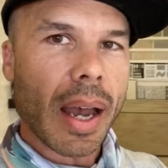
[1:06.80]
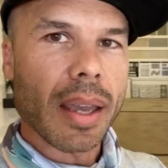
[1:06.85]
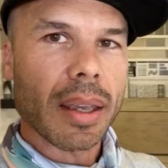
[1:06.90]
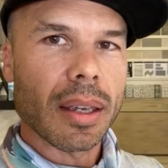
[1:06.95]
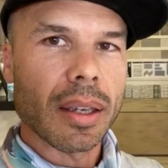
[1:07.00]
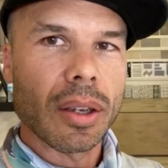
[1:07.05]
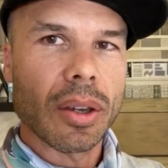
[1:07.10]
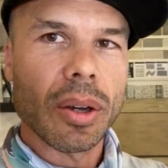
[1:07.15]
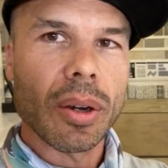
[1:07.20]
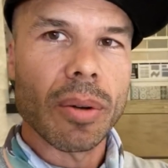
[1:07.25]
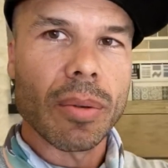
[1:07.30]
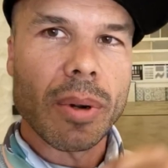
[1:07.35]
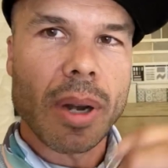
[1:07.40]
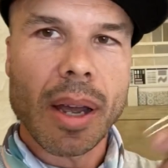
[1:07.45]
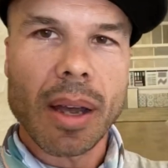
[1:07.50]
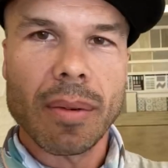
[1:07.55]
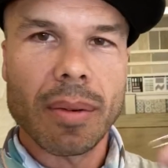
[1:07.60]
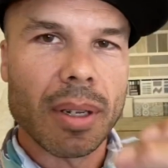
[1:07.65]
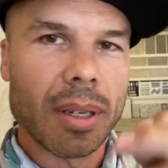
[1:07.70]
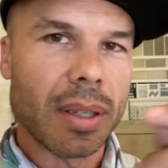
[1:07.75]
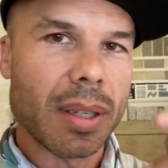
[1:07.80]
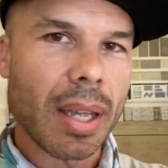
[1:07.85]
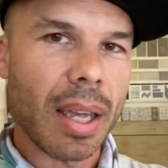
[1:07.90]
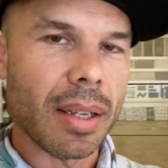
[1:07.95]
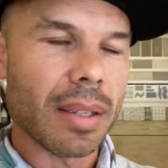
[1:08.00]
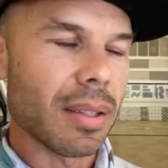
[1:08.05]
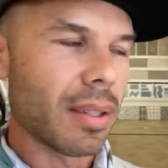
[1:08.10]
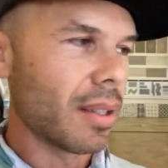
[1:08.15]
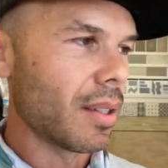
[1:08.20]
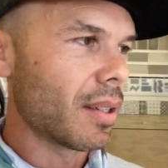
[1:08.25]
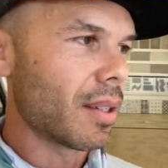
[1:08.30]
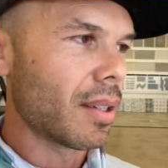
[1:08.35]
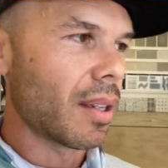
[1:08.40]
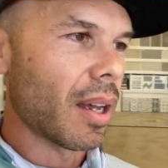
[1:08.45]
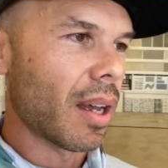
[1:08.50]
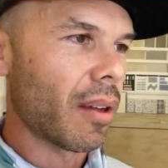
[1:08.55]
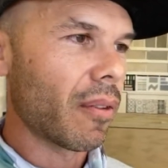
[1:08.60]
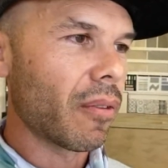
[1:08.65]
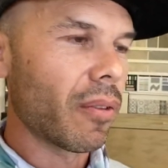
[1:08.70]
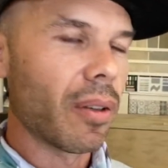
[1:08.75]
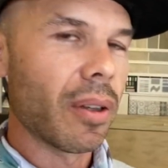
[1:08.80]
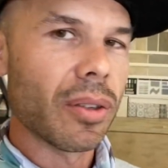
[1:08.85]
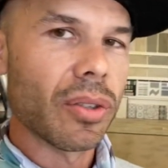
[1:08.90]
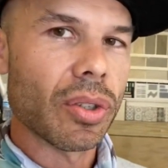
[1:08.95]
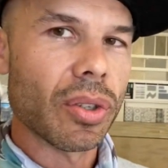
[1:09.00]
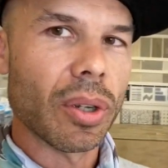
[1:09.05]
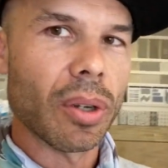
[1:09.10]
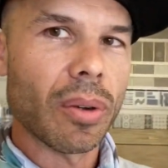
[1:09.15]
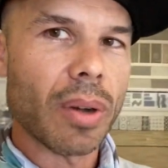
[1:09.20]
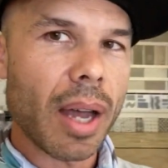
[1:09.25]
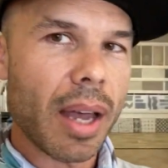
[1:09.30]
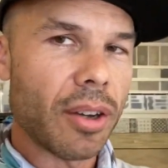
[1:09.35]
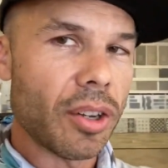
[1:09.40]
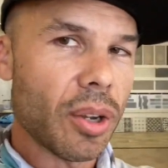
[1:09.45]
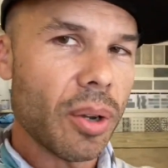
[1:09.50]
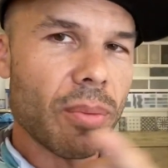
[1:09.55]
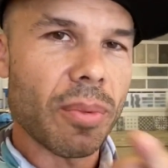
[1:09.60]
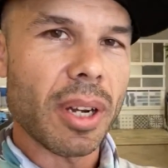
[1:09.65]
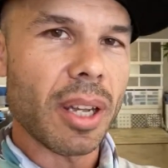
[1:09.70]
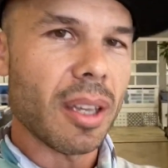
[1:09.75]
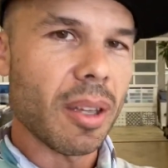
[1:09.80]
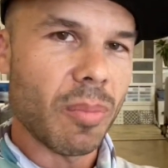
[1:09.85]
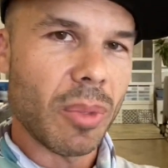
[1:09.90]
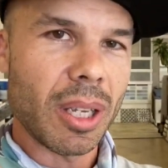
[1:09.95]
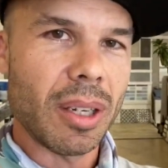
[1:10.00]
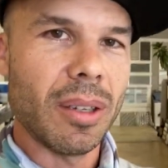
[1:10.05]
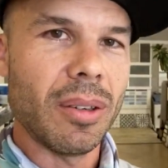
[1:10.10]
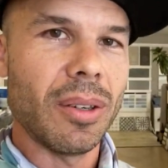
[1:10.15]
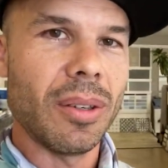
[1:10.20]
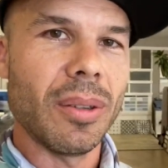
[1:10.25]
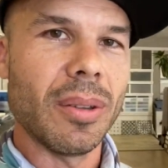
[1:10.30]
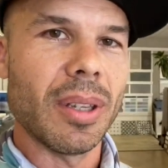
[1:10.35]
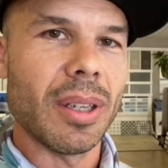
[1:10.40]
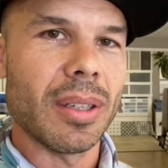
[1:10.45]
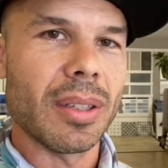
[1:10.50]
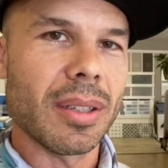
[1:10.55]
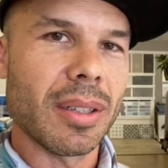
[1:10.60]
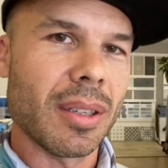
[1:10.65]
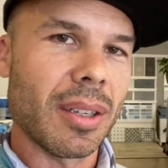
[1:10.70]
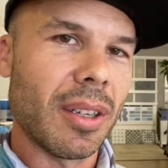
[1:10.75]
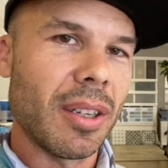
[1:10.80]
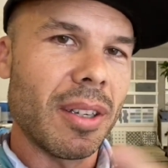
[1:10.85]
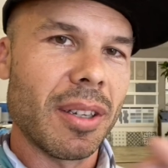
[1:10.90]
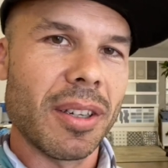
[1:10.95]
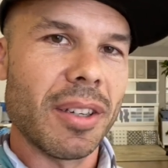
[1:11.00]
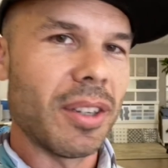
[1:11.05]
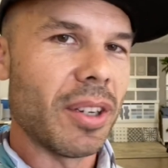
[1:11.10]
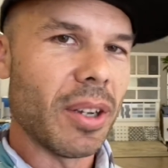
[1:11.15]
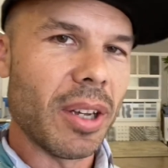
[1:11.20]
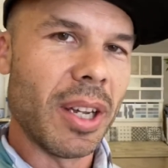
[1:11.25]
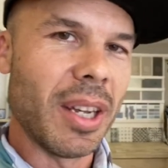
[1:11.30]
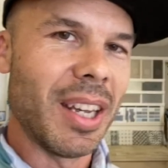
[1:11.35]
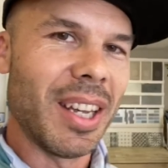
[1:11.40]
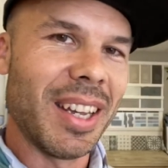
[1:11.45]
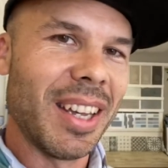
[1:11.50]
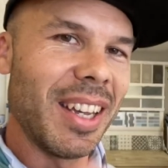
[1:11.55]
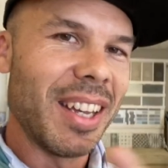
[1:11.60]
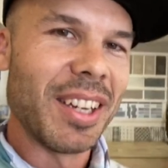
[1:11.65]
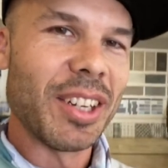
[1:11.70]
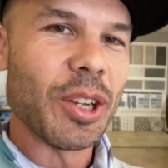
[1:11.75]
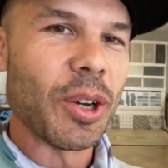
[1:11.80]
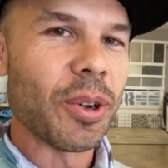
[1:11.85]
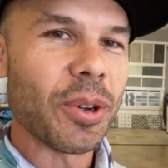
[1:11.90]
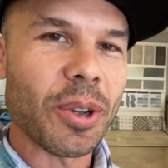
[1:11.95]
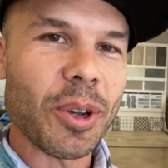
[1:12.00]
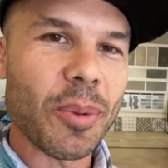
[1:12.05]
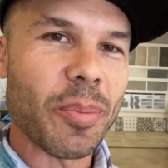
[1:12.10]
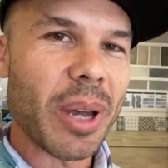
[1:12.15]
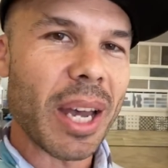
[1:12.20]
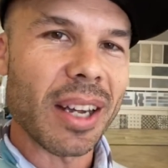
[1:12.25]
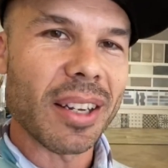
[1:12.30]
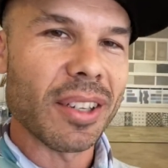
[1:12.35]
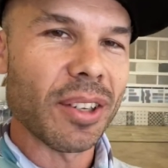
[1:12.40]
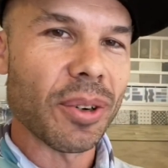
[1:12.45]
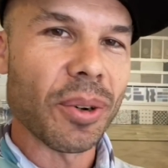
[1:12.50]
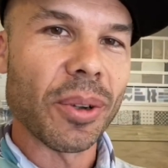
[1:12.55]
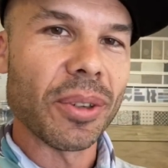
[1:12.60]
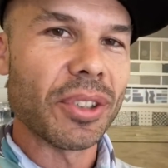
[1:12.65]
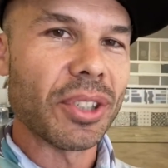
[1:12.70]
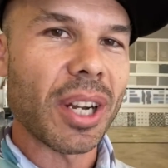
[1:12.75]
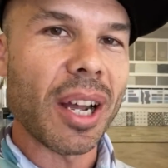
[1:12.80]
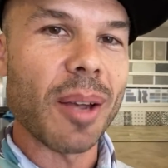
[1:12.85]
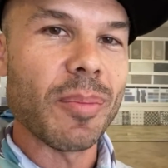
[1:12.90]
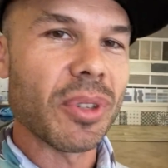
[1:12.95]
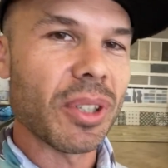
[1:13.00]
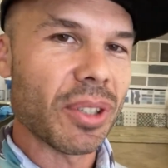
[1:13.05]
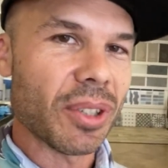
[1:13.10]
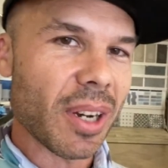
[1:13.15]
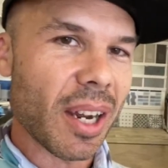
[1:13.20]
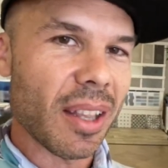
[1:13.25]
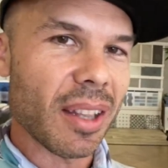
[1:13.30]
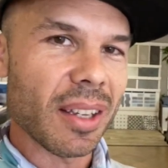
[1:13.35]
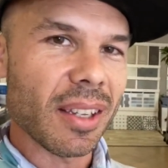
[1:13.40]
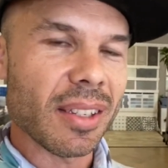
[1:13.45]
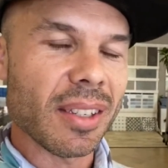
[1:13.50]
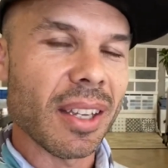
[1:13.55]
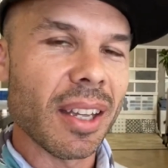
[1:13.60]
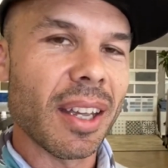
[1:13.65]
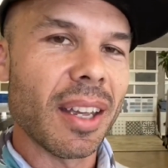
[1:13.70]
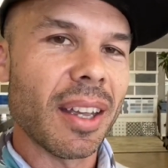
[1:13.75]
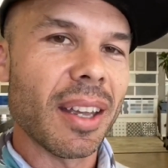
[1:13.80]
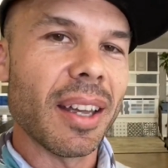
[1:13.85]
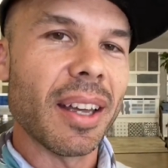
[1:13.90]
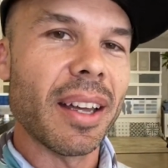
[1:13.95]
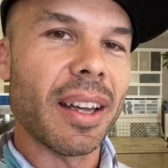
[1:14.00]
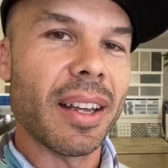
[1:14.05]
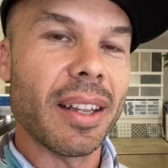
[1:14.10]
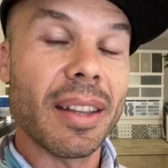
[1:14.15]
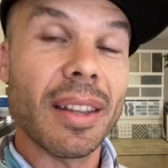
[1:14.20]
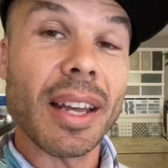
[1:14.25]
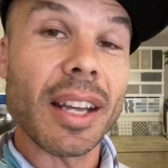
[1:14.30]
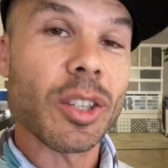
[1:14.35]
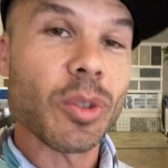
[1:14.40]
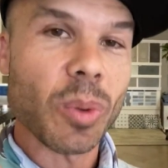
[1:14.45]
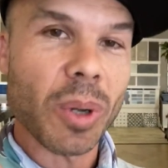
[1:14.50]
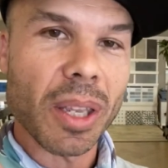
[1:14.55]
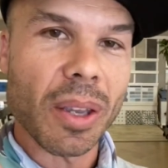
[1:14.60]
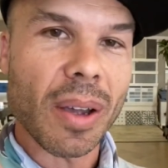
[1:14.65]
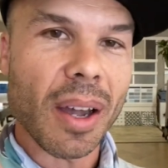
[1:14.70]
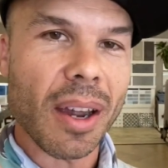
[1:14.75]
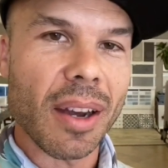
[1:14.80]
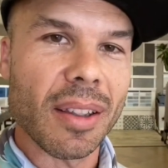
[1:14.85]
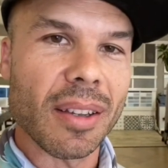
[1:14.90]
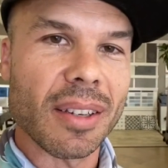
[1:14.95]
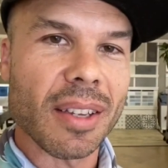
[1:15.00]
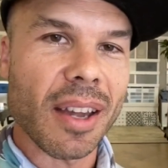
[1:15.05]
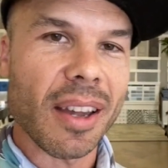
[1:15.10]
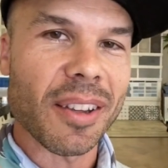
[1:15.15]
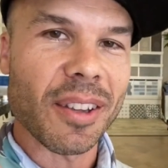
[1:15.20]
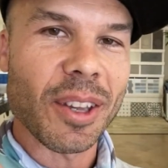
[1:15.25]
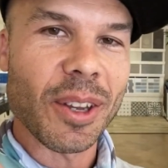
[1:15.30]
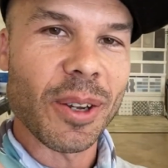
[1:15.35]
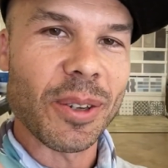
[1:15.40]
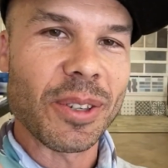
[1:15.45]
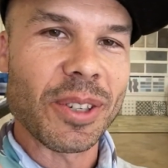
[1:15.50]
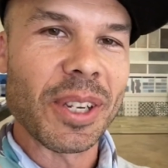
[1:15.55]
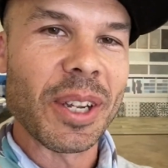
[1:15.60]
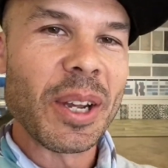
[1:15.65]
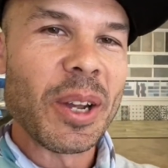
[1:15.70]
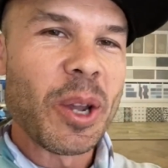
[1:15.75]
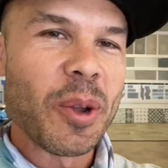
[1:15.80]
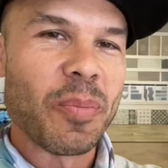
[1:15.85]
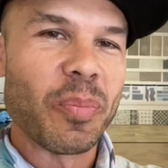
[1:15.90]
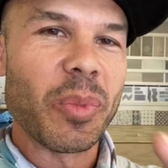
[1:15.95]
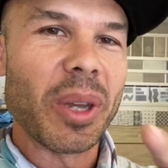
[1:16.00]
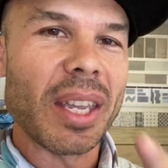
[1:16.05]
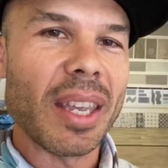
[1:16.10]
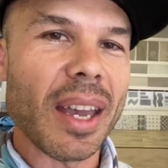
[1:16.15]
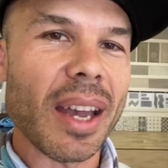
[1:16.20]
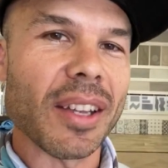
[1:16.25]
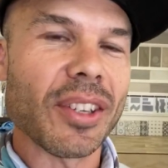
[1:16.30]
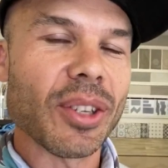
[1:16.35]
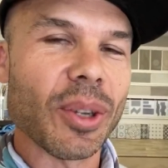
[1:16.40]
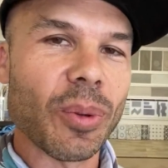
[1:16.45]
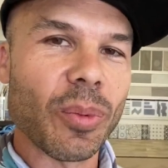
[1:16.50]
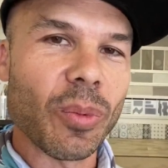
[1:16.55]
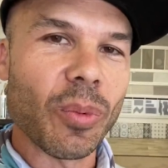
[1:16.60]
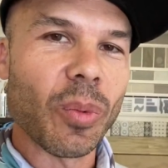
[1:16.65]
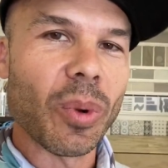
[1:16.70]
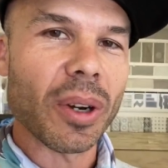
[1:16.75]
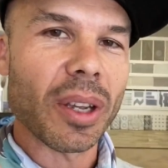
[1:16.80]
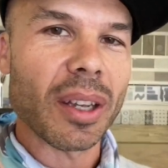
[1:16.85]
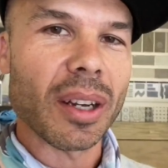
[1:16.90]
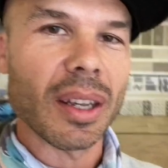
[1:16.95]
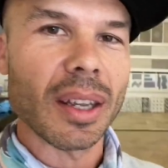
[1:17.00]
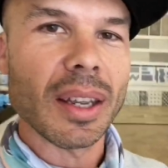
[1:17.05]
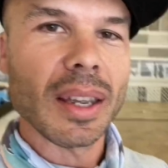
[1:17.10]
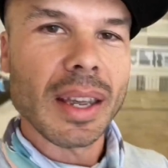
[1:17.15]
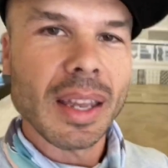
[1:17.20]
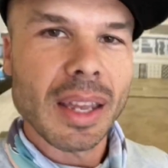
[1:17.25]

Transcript: can go around and test this stuff. So I don't recommend you do this. Don't go back to your old jobs and try this. That's why you hire the tile coach. But yeah, so we're gonna